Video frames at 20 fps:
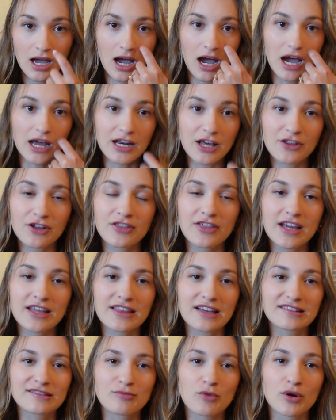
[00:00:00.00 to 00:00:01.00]
Another thing
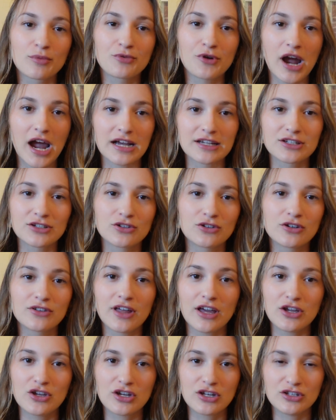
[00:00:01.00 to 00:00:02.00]
that's more practical
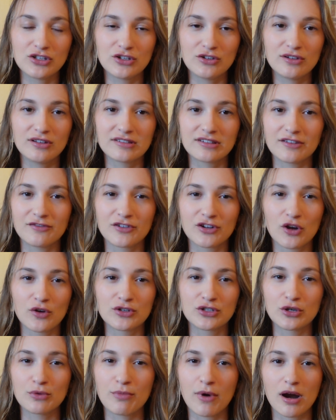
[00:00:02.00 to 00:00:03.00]
that you can use if you're going
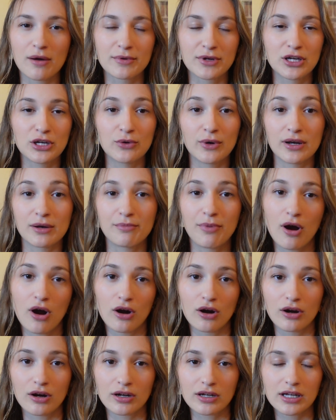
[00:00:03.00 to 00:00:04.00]
to a barbecue at a
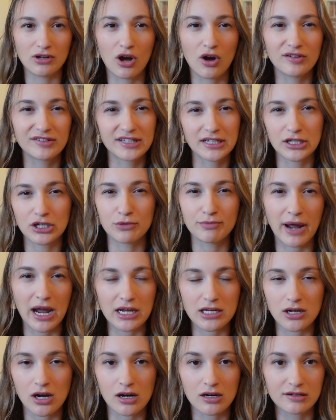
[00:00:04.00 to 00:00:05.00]
park, hosting in your
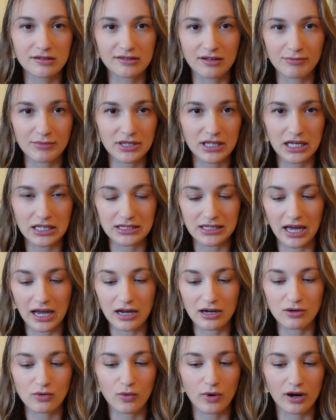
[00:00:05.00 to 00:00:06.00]
backyard, something like
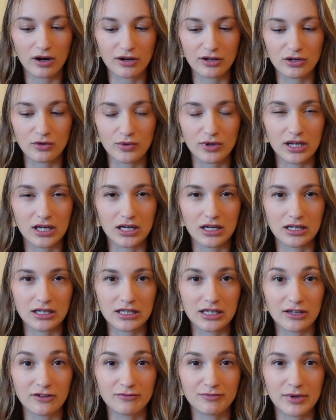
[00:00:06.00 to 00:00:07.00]
that, where you want to
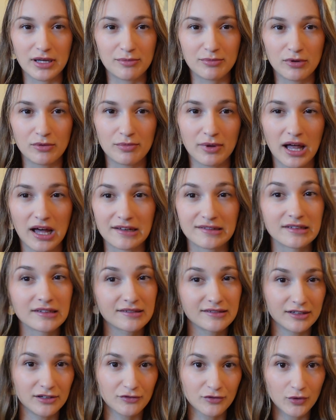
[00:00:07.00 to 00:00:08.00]
give people plastic
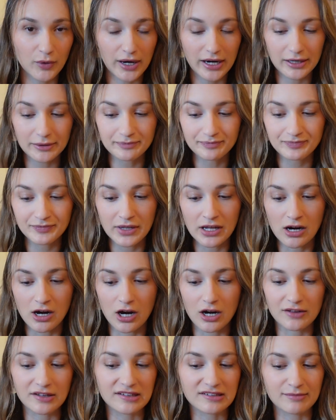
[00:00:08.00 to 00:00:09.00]
silverware,
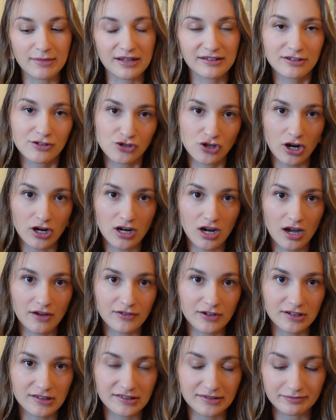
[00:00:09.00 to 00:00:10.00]
are these mason jar
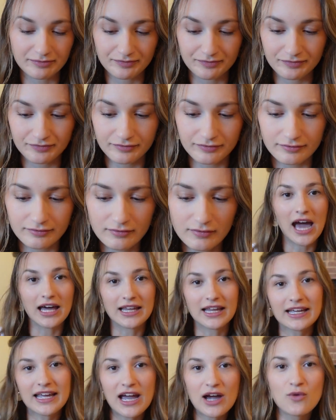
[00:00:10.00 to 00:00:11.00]
covers. I
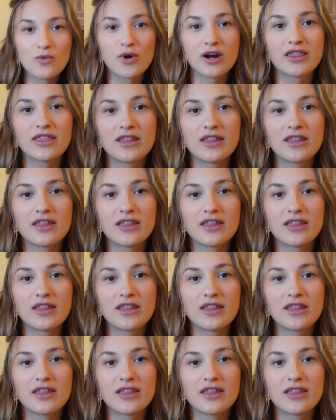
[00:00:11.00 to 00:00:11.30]
like how one of